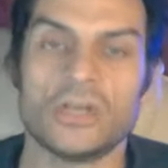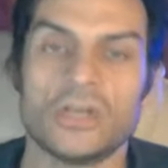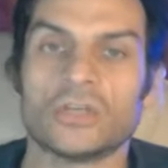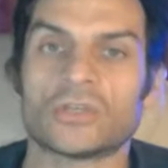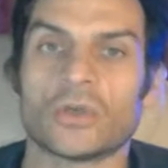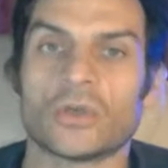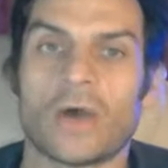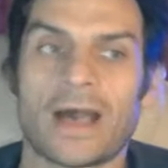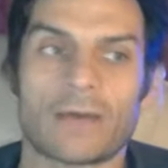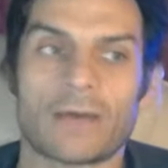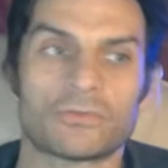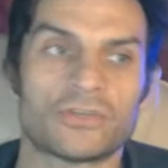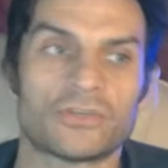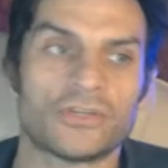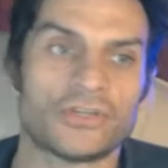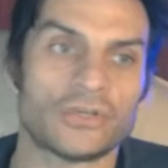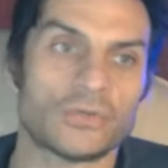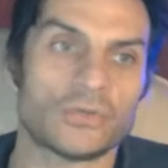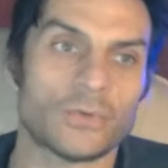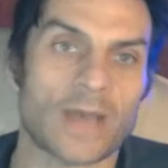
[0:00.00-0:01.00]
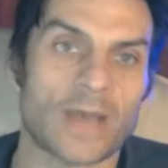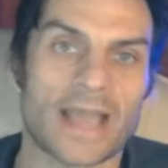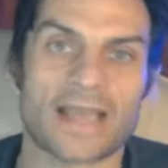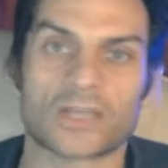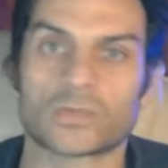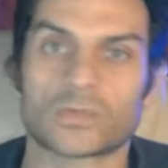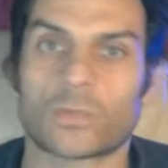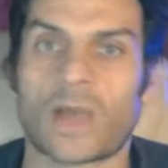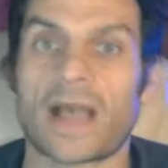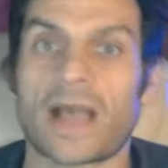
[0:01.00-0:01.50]
So how to do
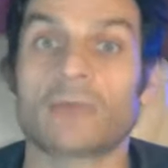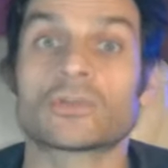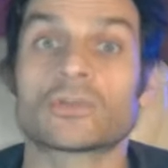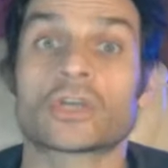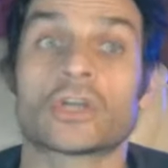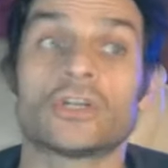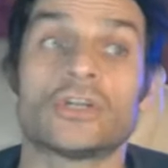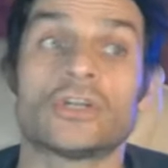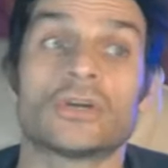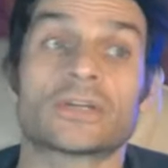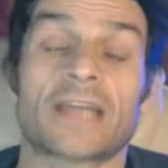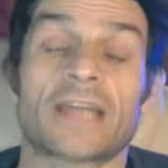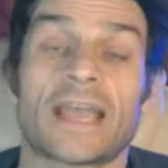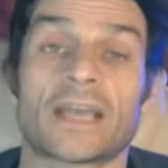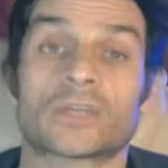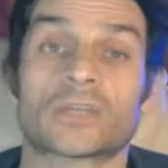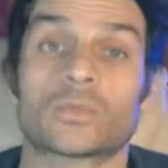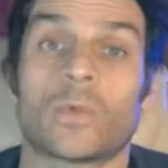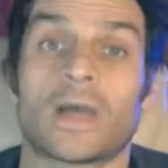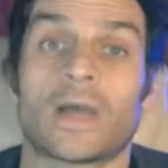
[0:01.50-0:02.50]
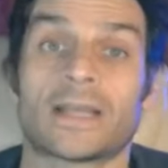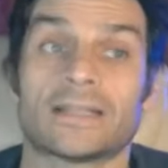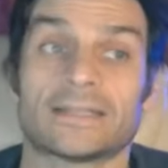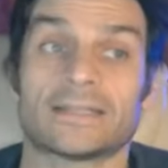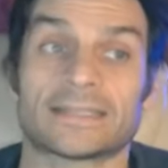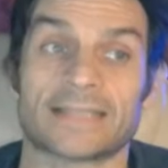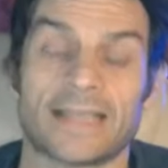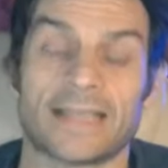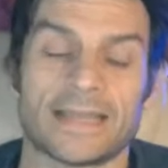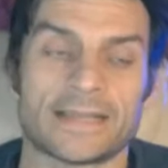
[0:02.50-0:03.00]
X, how to conduct X, Y, and
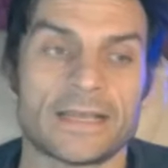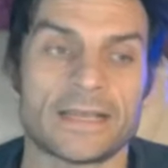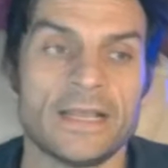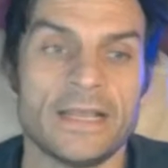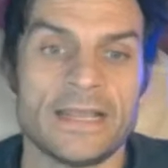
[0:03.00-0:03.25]
Z.